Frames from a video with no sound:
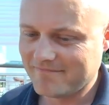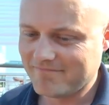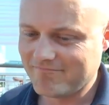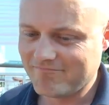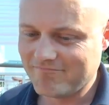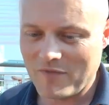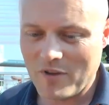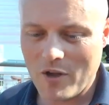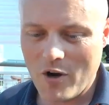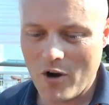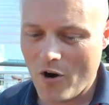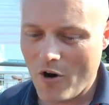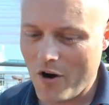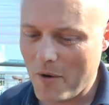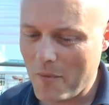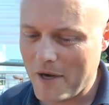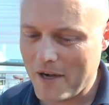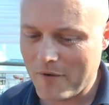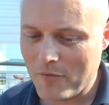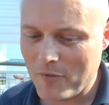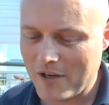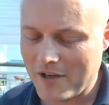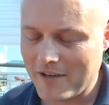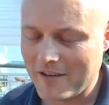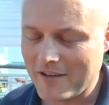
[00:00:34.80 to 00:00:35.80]
No, I
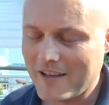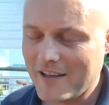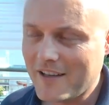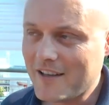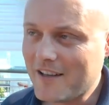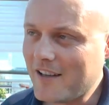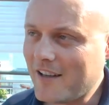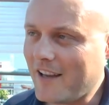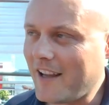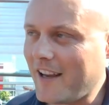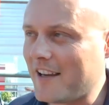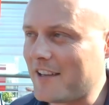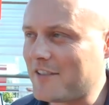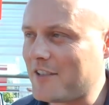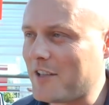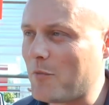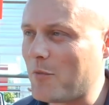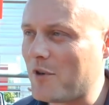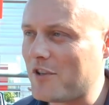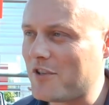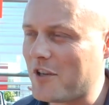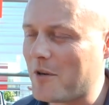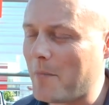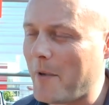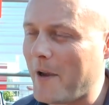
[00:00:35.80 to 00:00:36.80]
mean, with
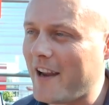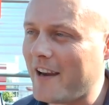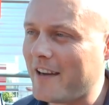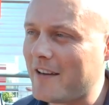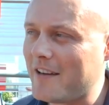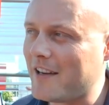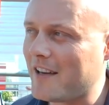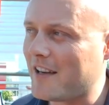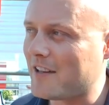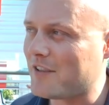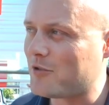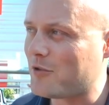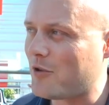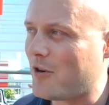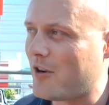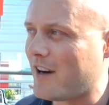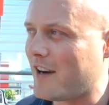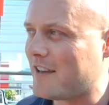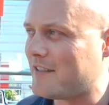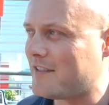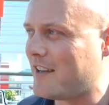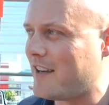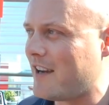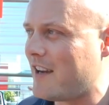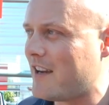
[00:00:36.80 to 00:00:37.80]
Gilbert being as strong
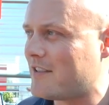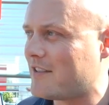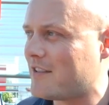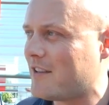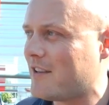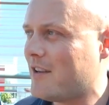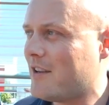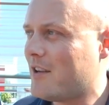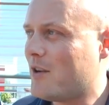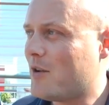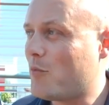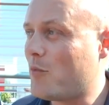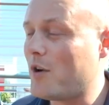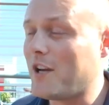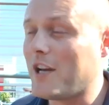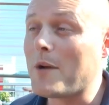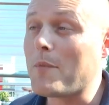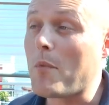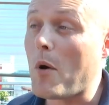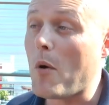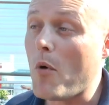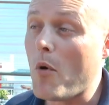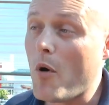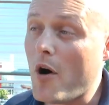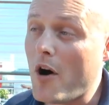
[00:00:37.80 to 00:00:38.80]
as he is, we
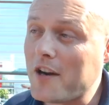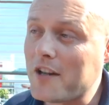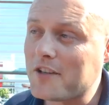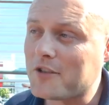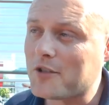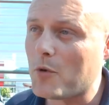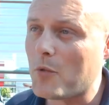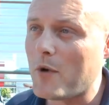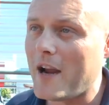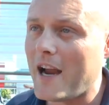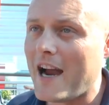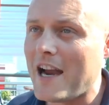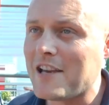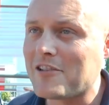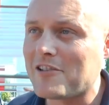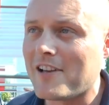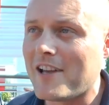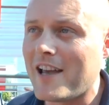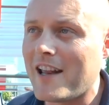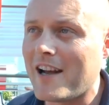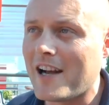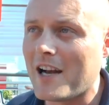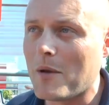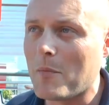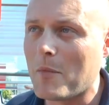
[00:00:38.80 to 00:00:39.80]
did what we wanted to. We
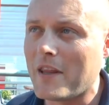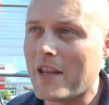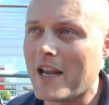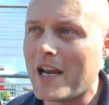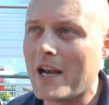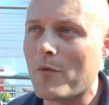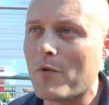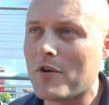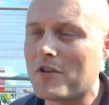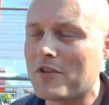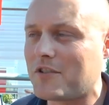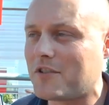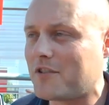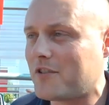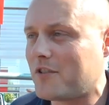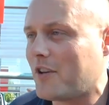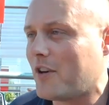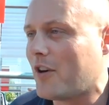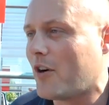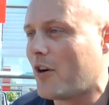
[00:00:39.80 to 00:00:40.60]
isolated him, and then it was, you